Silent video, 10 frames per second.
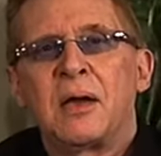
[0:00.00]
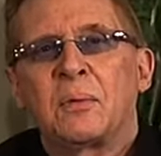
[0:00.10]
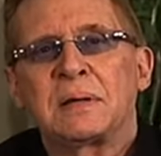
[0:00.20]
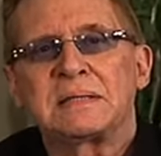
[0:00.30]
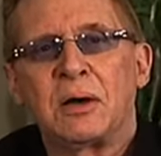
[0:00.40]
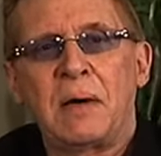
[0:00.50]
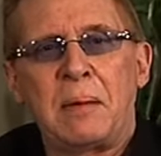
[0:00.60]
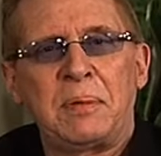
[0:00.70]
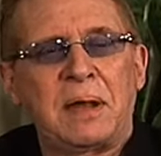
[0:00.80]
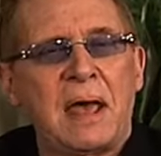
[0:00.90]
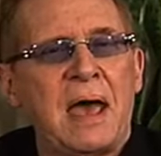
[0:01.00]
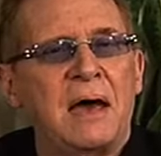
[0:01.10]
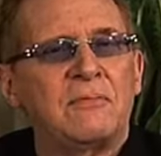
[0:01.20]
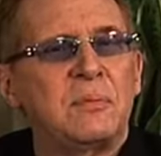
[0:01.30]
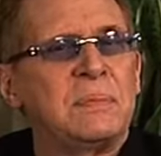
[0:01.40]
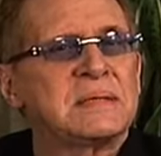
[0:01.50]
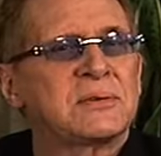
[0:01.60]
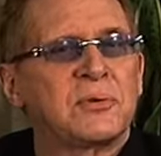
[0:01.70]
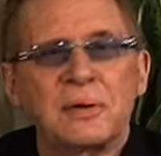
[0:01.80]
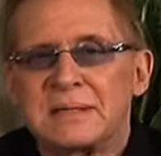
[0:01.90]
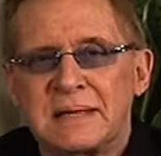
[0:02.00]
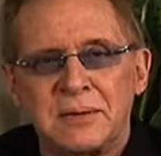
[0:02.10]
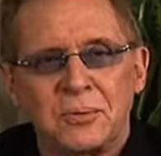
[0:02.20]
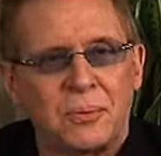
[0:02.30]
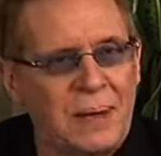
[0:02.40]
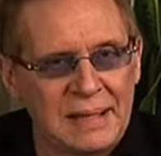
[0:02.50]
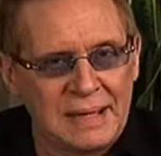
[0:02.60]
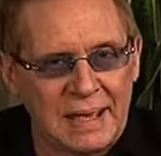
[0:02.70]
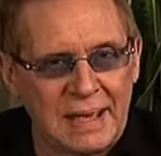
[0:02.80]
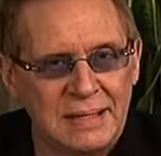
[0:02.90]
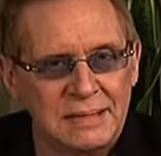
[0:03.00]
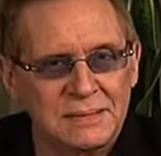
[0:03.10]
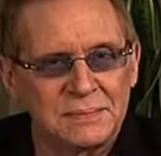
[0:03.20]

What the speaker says: We're so happy to have Miss Chryssie Whitehead.